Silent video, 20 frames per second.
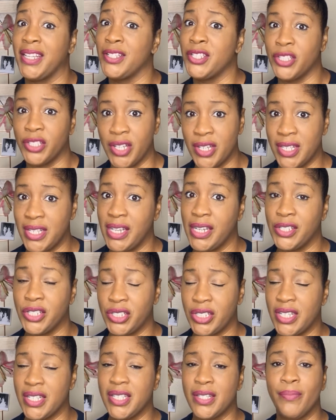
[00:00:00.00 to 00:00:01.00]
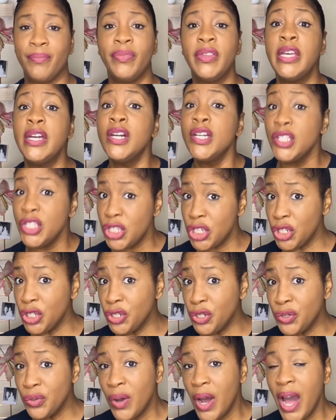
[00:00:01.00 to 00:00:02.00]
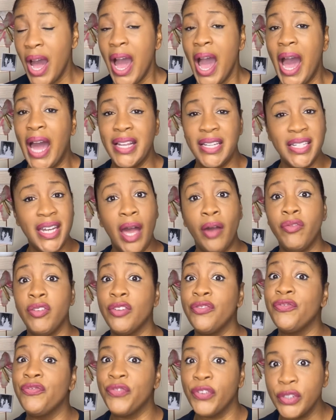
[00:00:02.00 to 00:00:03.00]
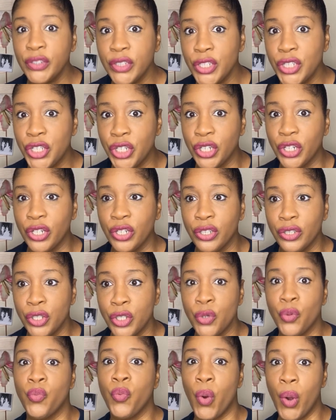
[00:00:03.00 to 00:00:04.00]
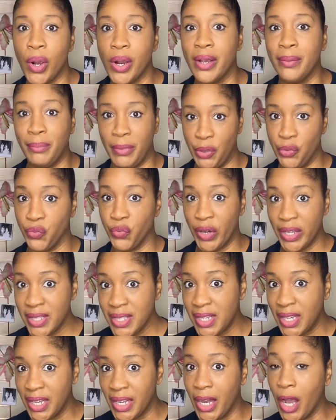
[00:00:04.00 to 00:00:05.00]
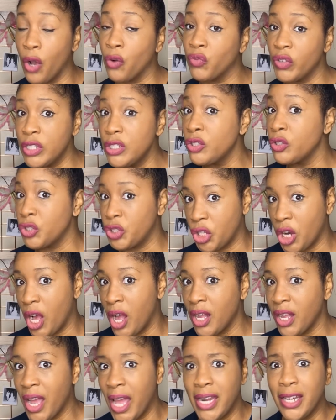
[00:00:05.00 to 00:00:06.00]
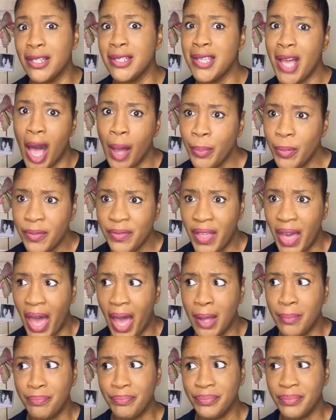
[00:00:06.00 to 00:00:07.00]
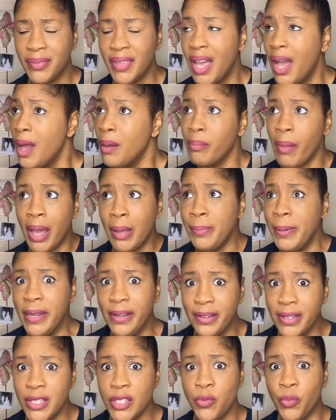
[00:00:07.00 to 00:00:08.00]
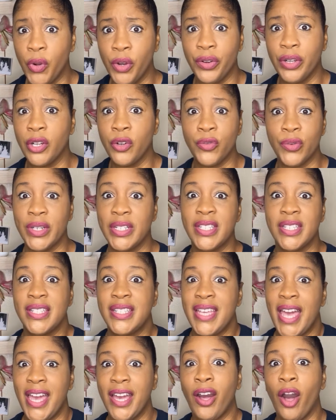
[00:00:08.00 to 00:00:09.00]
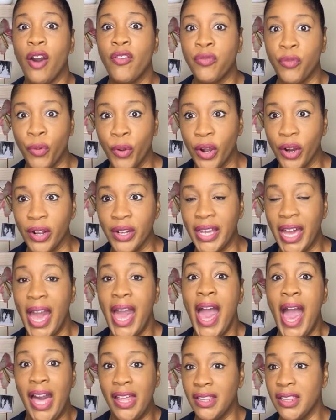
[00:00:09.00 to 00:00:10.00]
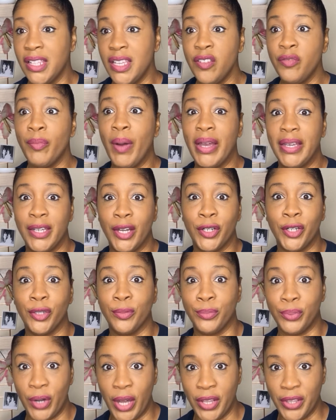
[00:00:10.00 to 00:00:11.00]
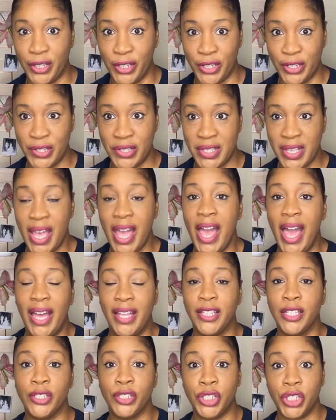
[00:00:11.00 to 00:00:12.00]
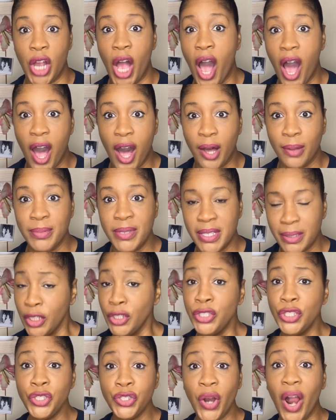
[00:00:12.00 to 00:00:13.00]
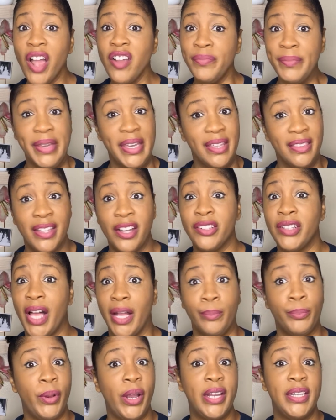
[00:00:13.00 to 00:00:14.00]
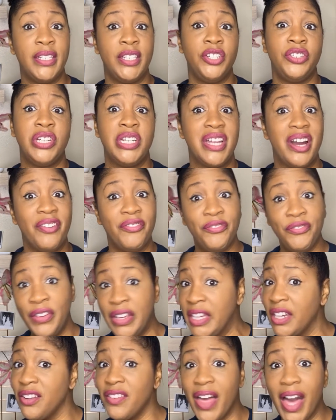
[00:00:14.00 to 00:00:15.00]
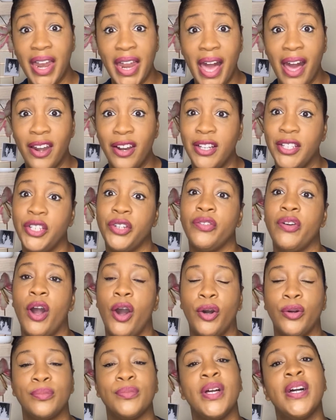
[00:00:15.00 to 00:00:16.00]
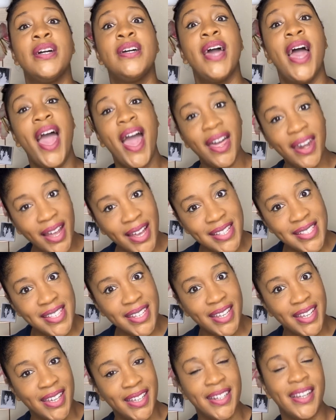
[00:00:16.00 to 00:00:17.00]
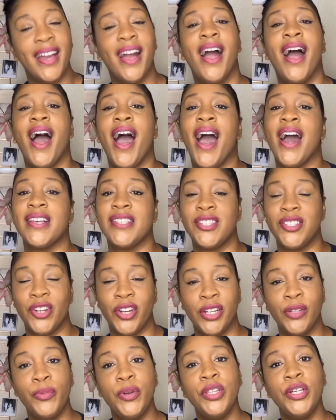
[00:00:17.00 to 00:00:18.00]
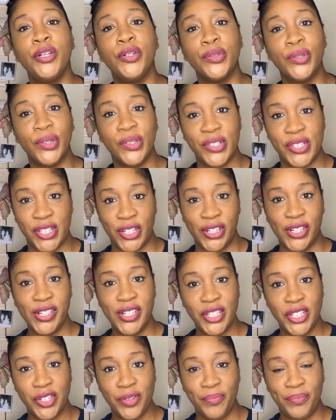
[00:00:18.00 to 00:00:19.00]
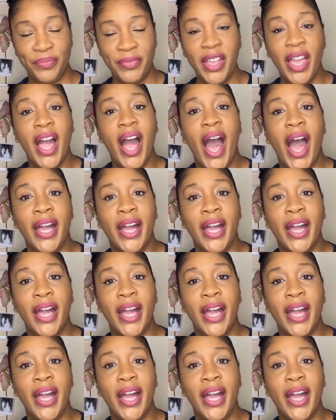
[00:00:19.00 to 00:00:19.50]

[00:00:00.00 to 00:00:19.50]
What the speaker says: to Los Angeles. Two, I didn't have enough furniture to warrant me renting a rental truck. And on top of that, my parents weren't going to take off work and leave my younger brothers and their jobs to drive me. They're like, Brandy, you need to figure that out on your own. And I did. I started with a Google search. I